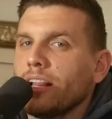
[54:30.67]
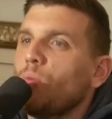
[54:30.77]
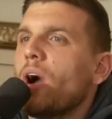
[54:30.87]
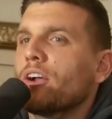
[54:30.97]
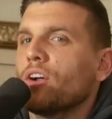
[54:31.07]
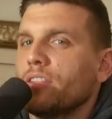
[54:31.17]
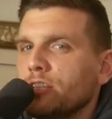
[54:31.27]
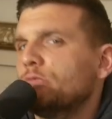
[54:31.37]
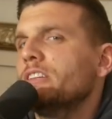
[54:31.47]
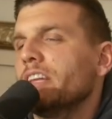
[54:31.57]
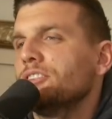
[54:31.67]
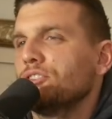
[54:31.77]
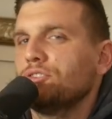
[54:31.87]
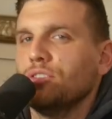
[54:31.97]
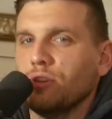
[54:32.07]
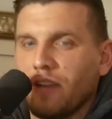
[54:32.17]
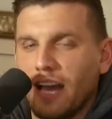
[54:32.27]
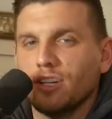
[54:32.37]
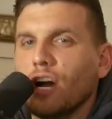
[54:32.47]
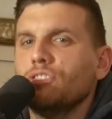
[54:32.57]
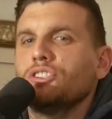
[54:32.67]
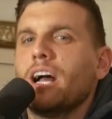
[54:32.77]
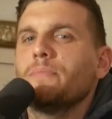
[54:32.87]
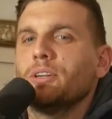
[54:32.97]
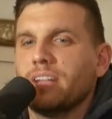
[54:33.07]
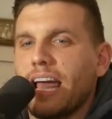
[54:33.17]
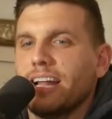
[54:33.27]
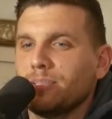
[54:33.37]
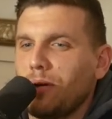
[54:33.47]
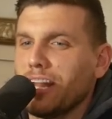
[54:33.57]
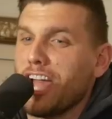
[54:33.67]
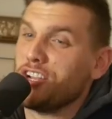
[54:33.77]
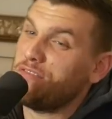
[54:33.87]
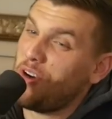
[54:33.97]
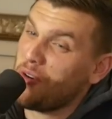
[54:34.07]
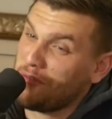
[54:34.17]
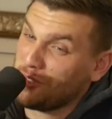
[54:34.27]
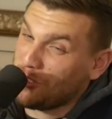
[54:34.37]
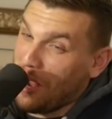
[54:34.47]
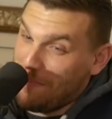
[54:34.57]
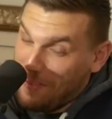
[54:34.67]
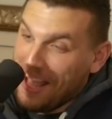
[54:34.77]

Island white girl. These three mm-hmm. things are true. You've had a nose job. Your dad has money, mm-hmm. and you're voting for Trump.